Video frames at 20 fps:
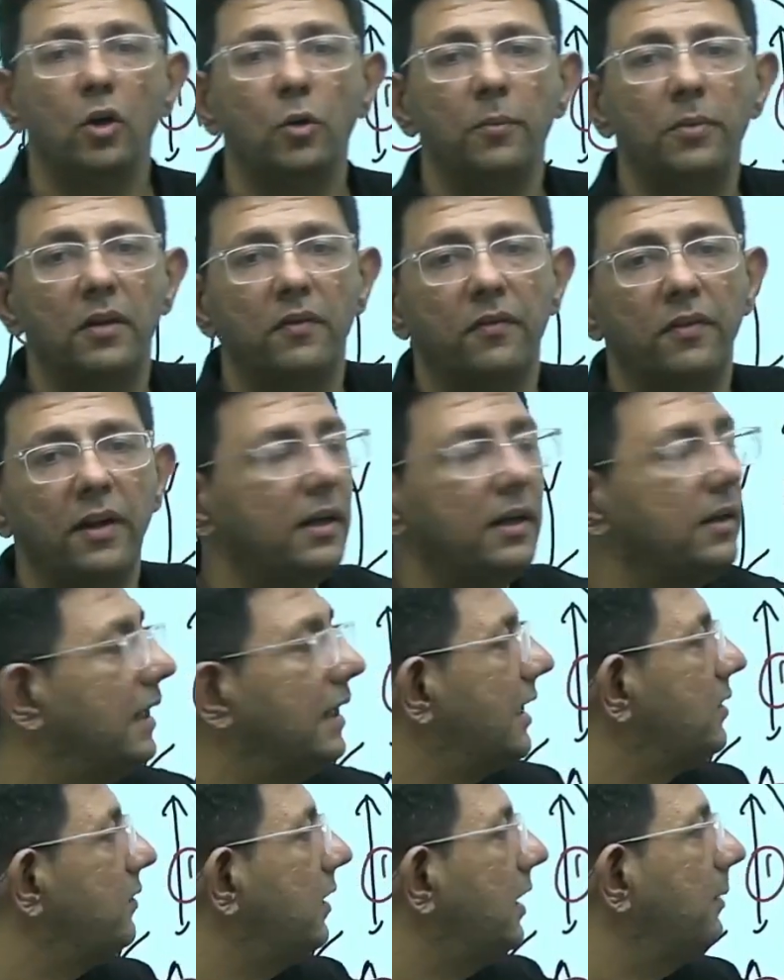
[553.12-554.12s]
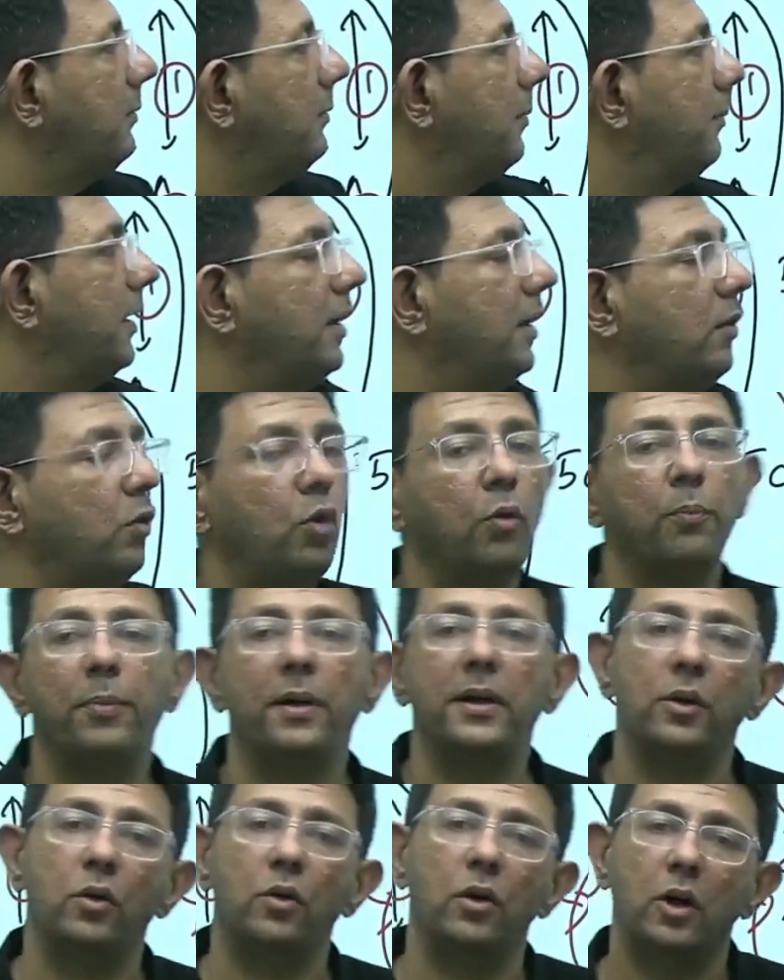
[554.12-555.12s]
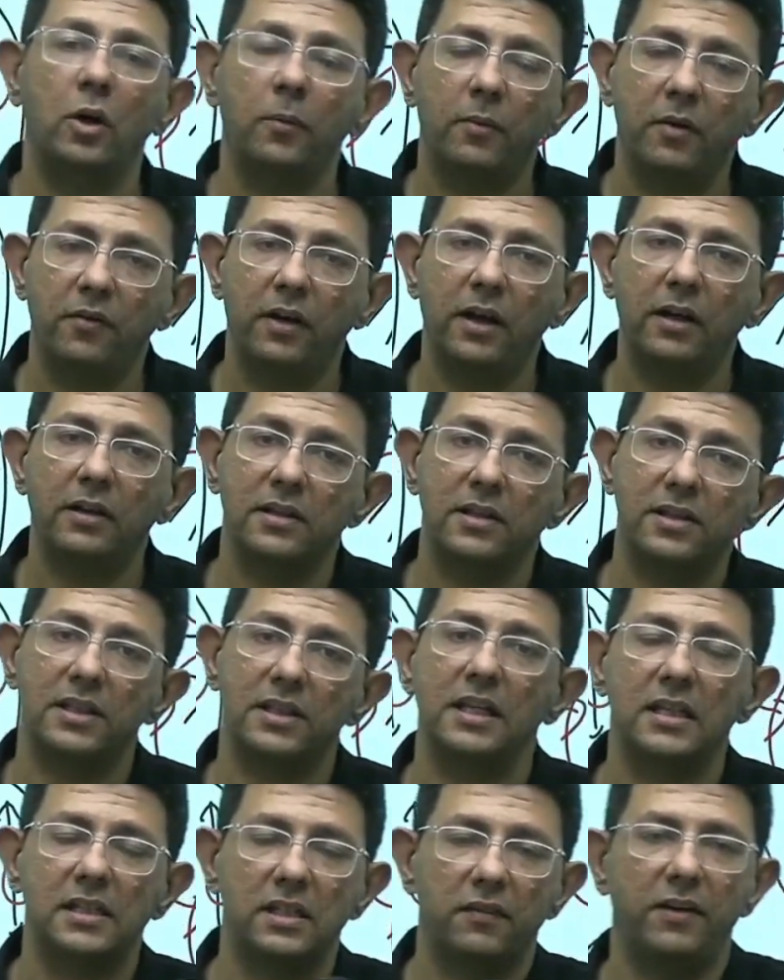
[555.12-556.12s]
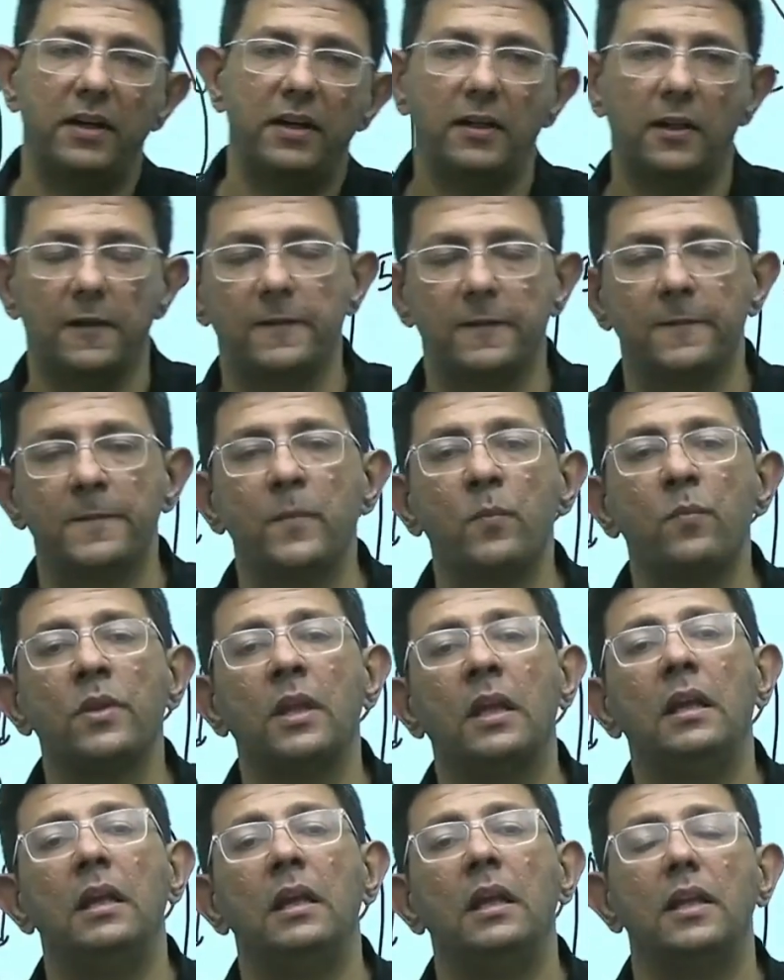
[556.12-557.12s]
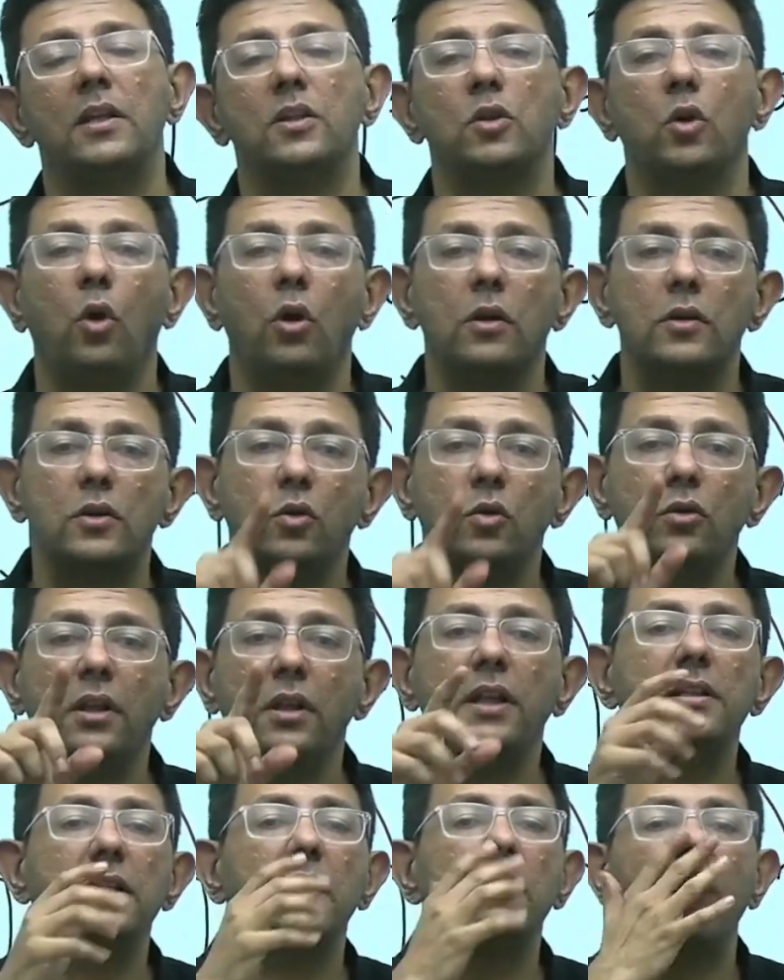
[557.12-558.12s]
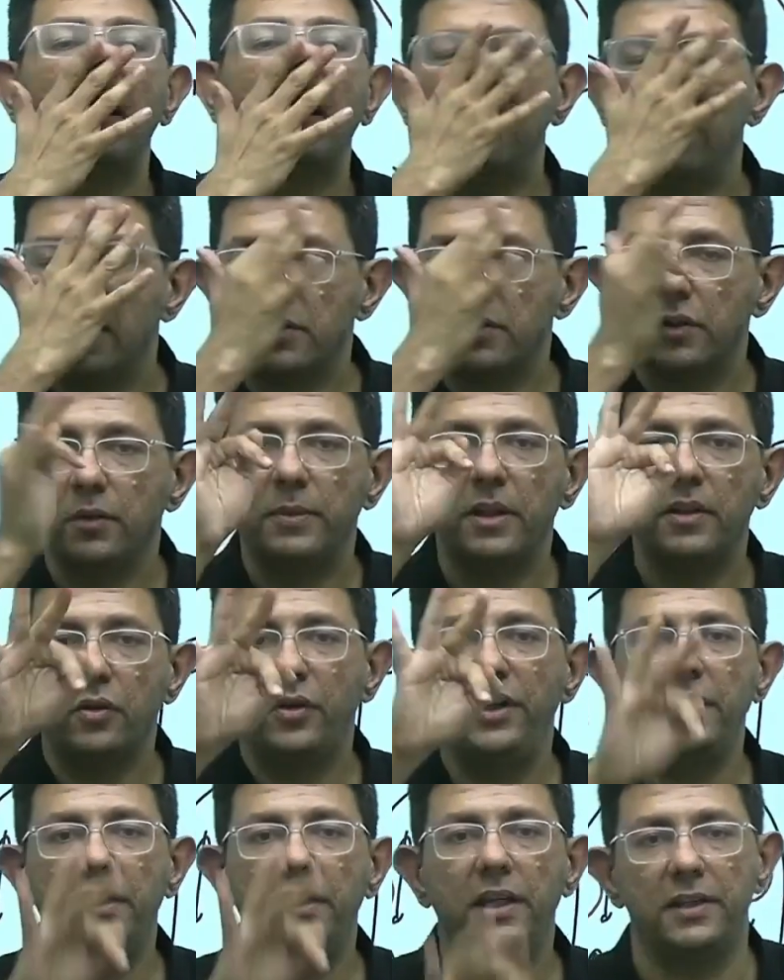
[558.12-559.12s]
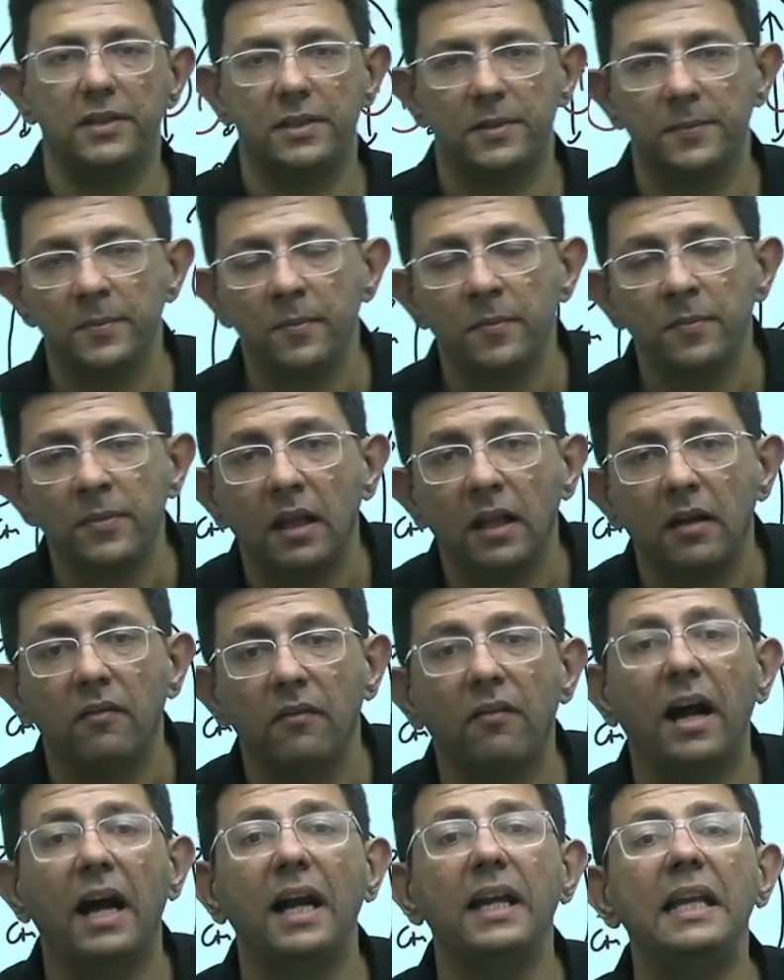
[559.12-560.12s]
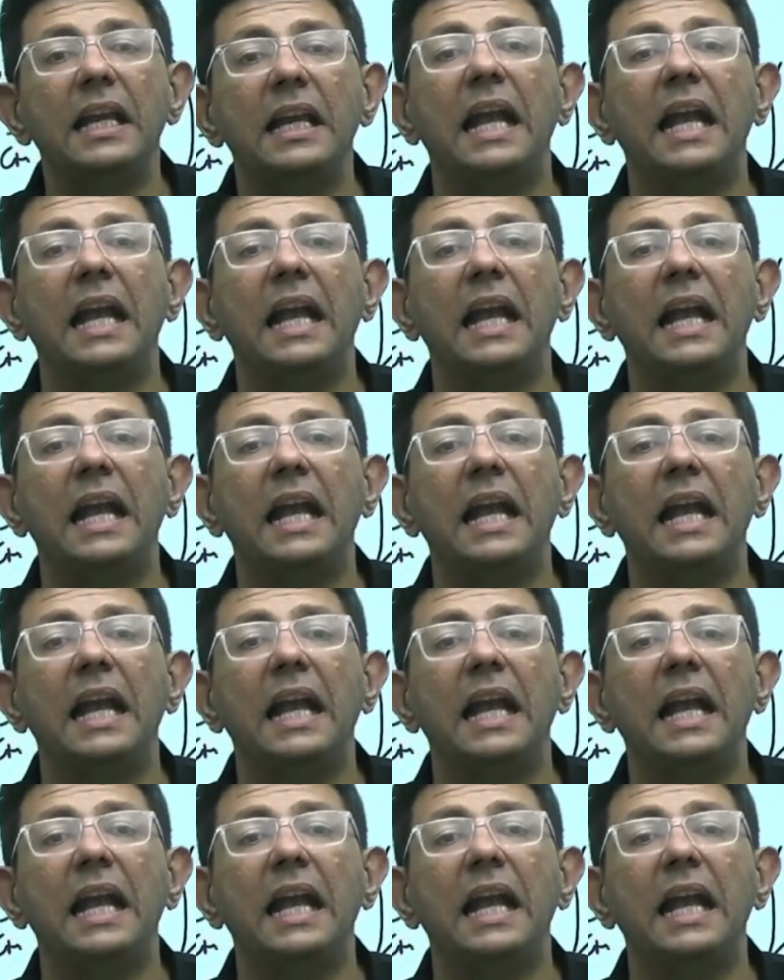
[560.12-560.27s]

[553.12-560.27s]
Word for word: tube defect, that's why remember in open neural tube defect, the CSF enters. This is also the reason why there has to be the three things. Why